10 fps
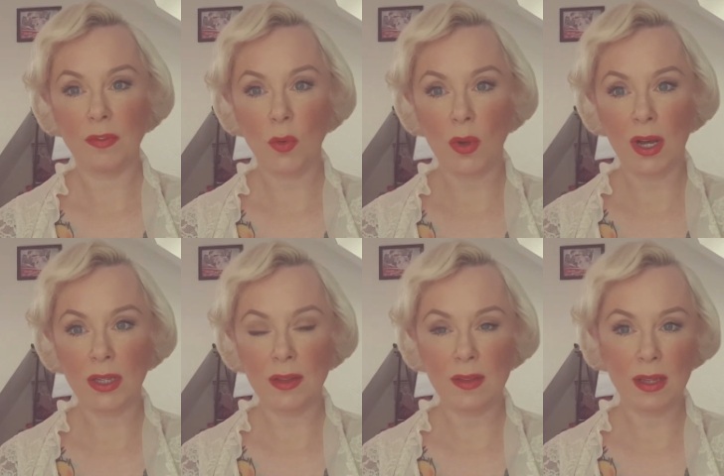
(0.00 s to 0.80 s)
4
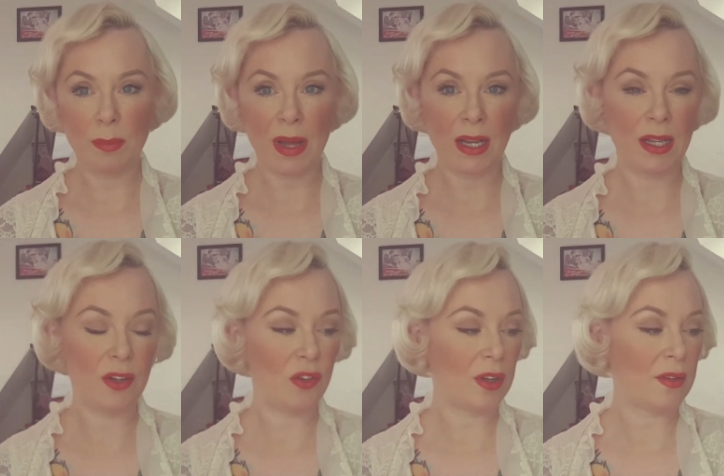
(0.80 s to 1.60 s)
colours in the palette,
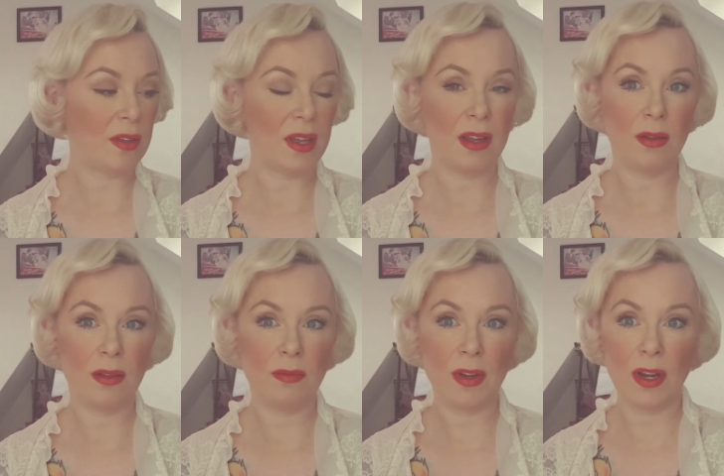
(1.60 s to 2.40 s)
as you can see,
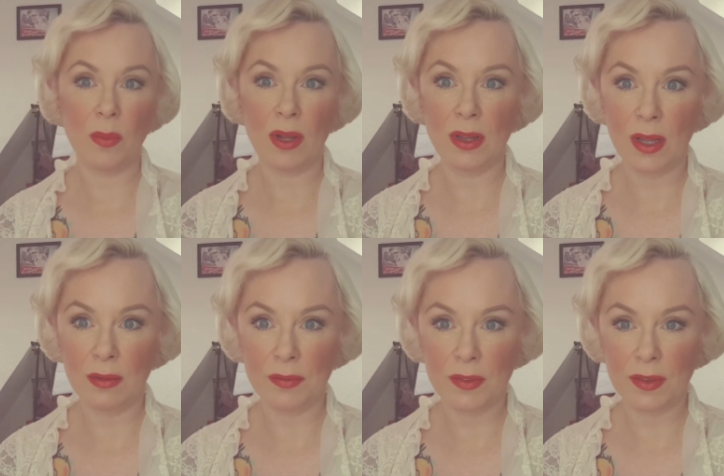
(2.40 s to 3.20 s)
very well
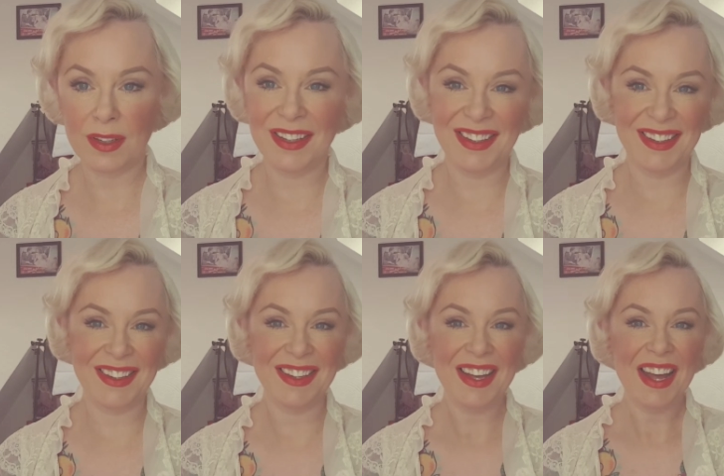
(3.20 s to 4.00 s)
loved.
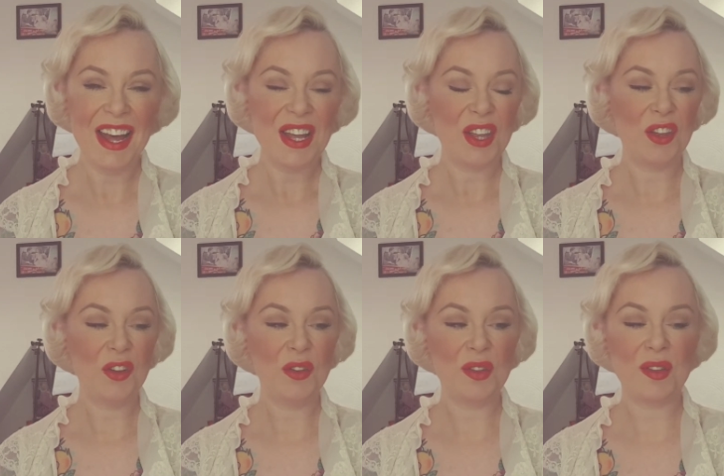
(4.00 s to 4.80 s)

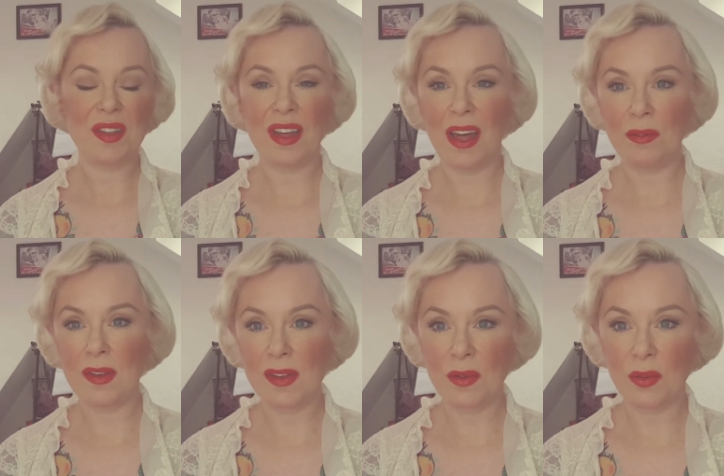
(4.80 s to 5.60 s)
Used every
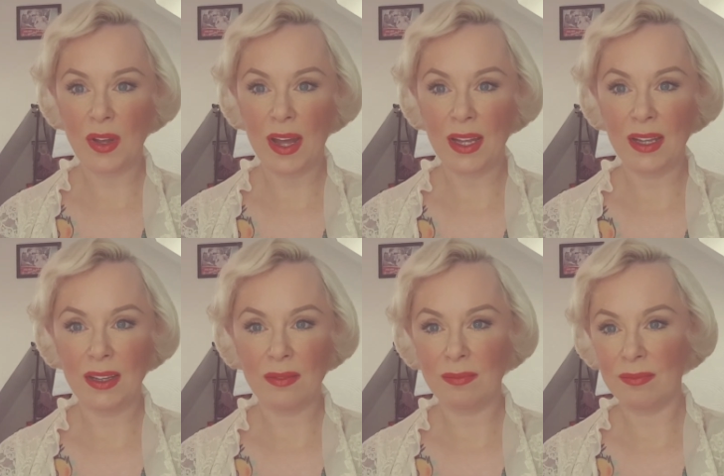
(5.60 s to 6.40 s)
single
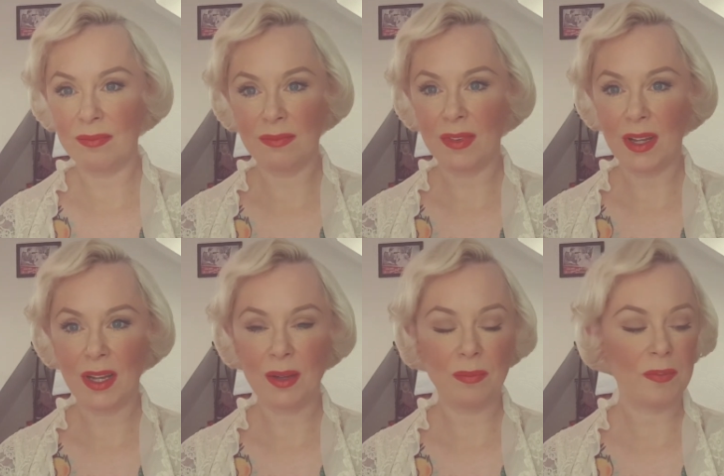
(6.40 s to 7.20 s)
day
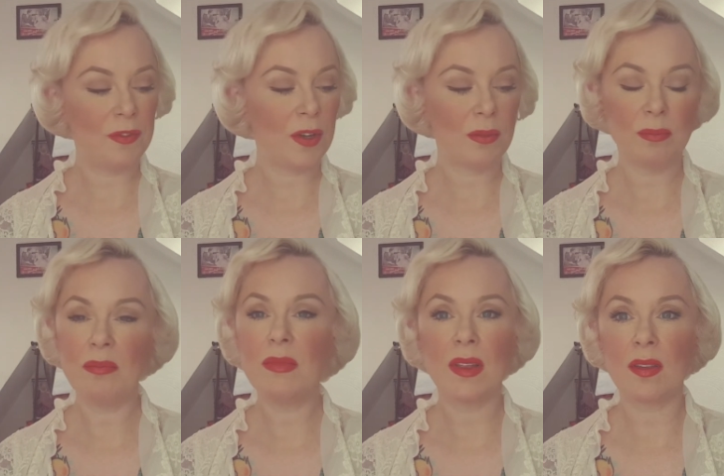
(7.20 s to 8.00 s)
for
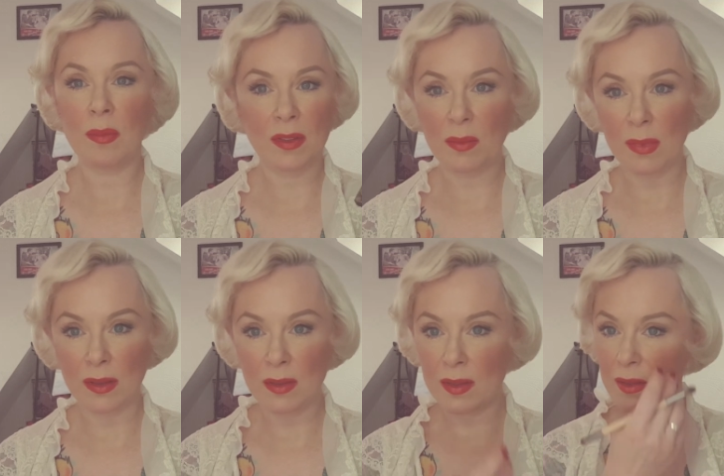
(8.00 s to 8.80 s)
months and months and
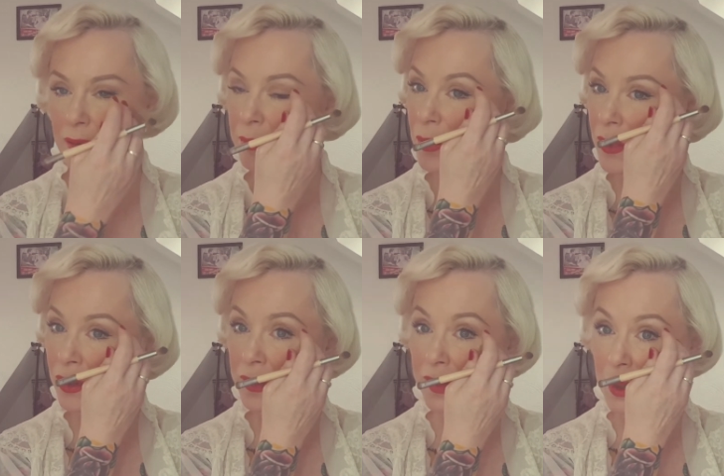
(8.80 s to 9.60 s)
months. The one
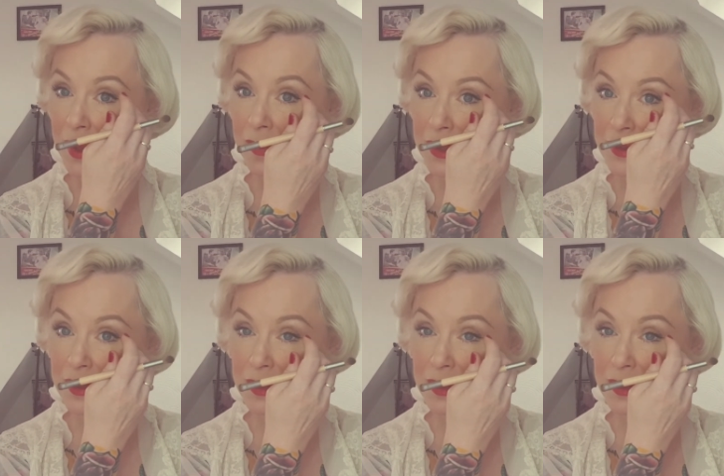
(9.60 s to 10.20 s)
good thing about this